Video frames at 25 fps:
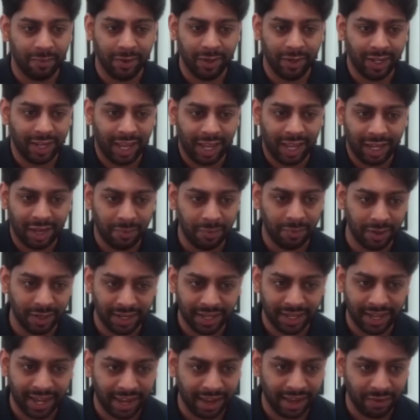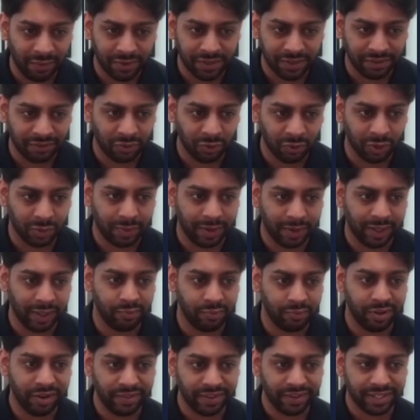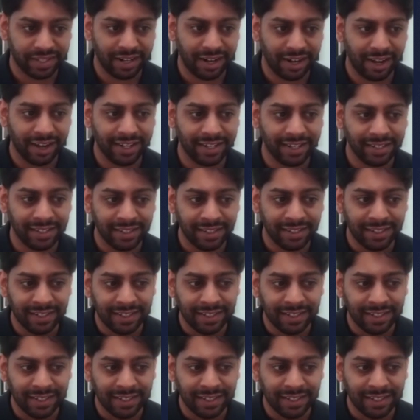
which I've talked about in the previous slide.